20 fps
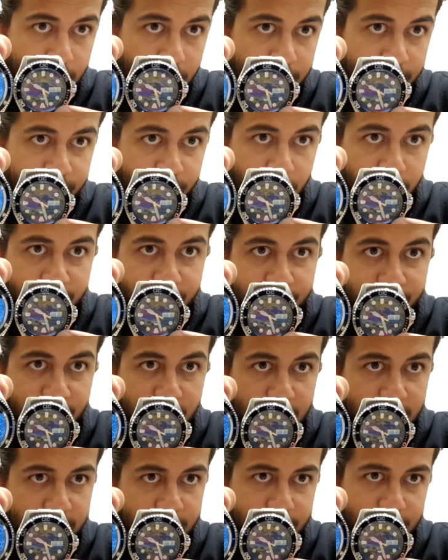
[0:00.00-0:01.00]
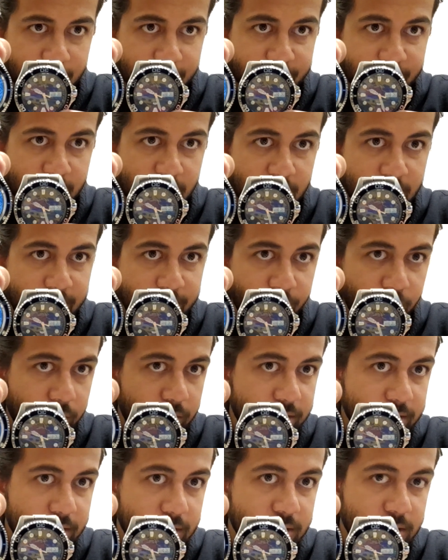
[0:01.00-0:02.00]
if not 50, definitely
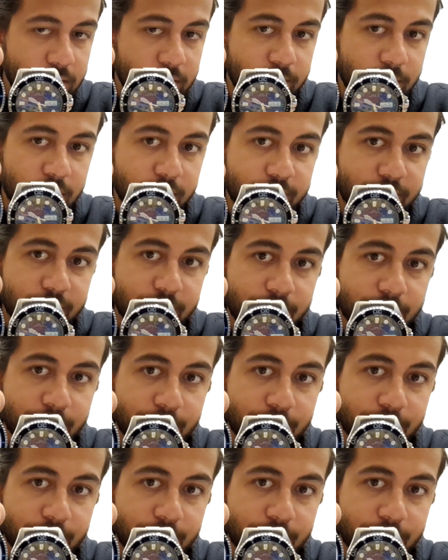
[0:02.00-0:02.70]
46 and above.